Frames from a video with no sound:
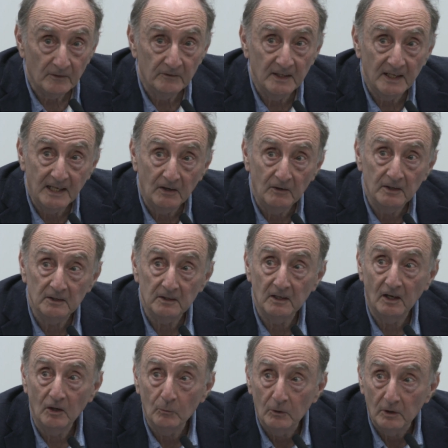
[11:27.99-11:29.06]
The area that
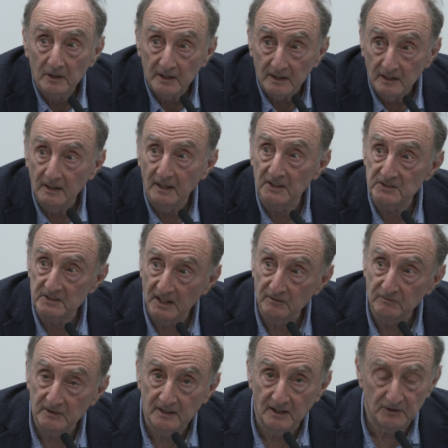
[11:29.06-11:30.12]
I work in, as
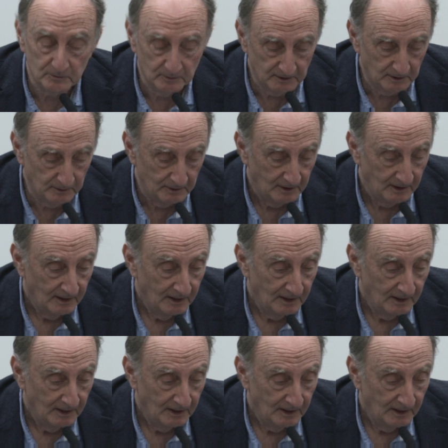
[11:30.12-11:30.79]
David does, although